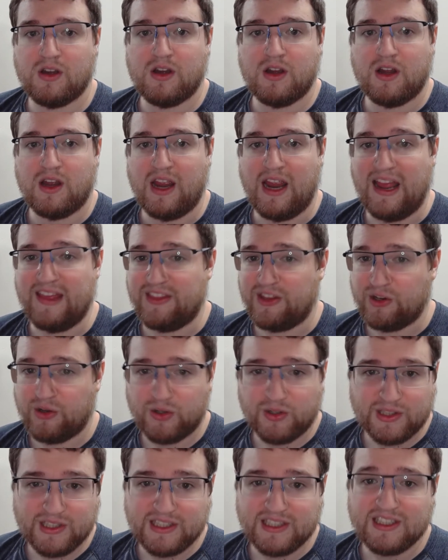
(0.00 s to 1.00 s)
and the
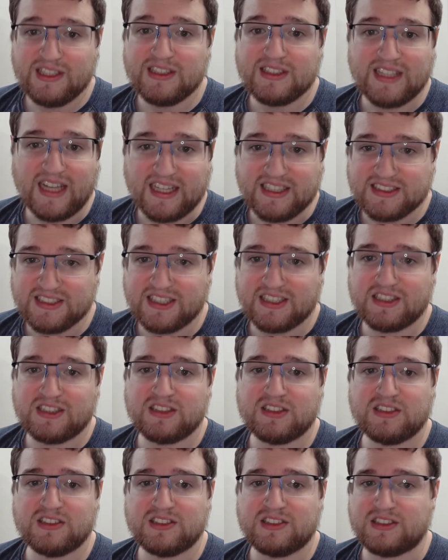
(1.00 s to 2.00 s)
only text
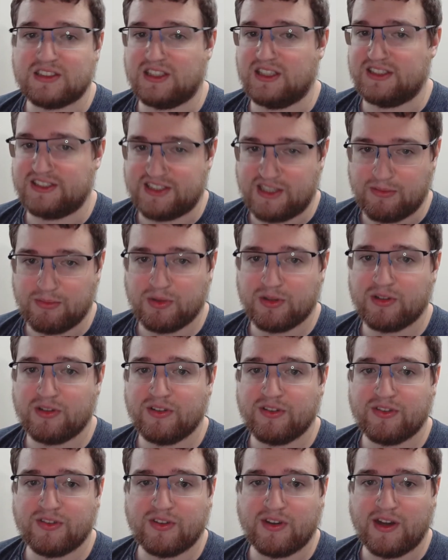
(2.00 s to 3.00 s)
editors,
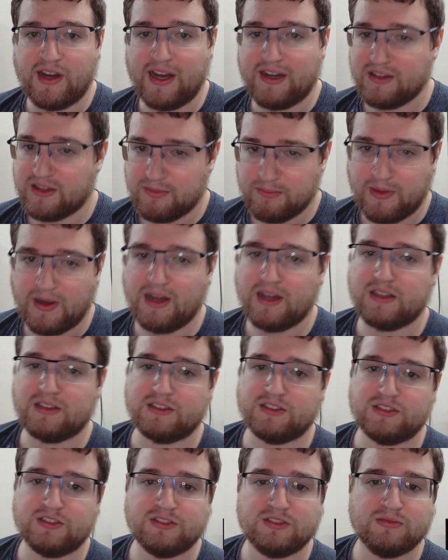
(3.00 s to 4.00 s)
assemblers, and
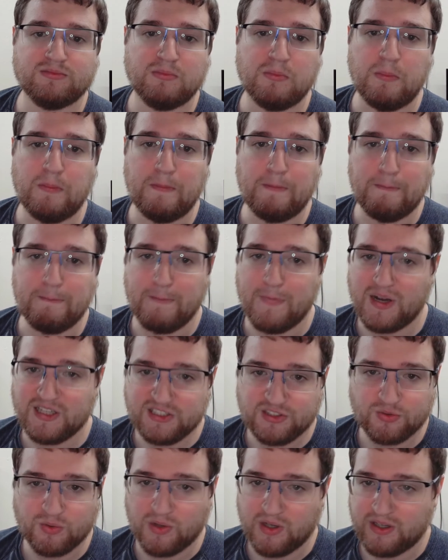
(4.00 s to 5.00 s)
compilers must
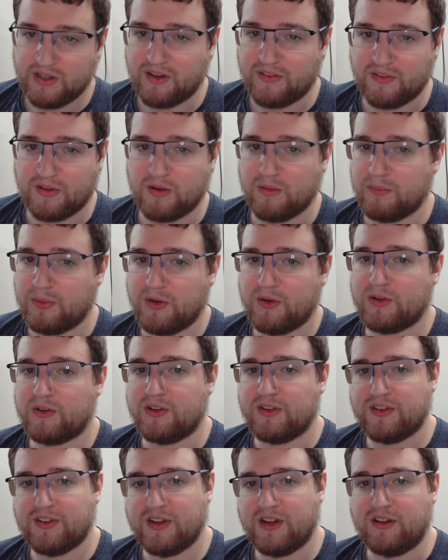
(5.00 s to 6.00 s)
run on the computer
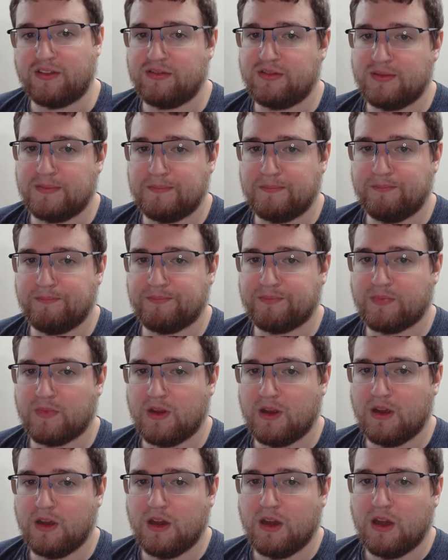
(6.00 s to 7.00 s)
itself.
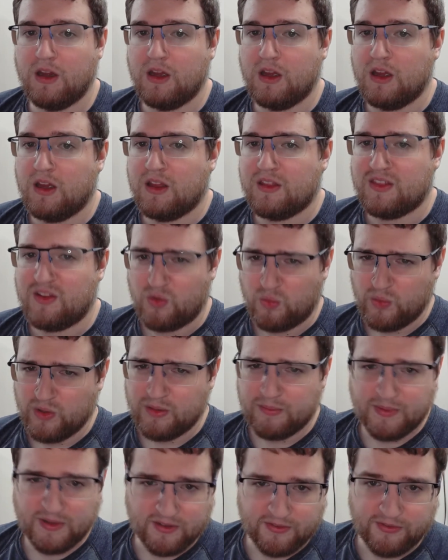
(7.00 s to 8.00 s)
There will
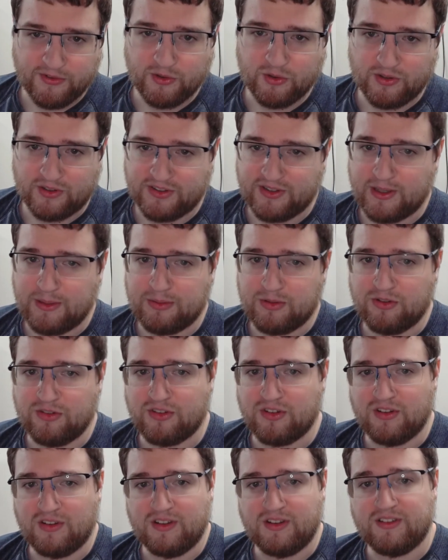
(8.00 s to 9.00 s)
be a few exceptions to
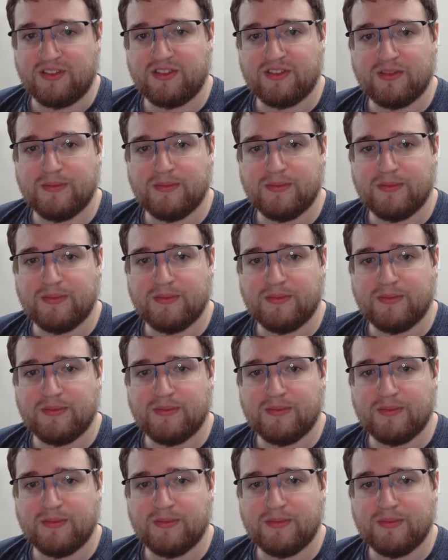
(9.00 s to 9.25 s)
this.